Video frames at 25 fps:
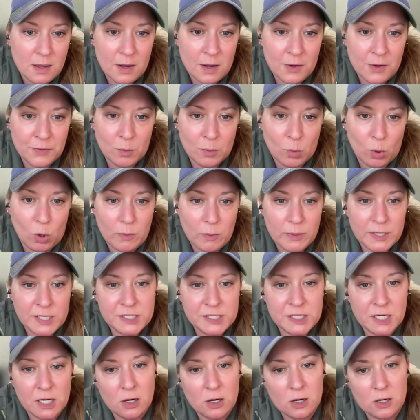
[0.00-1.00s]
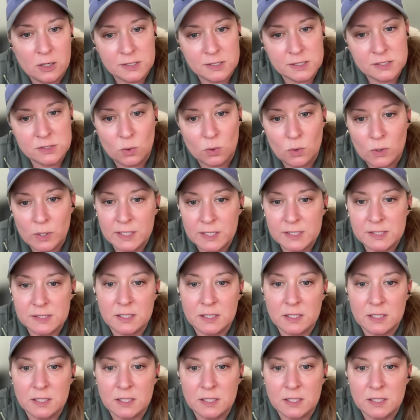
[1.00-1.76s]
And the more we share our stories,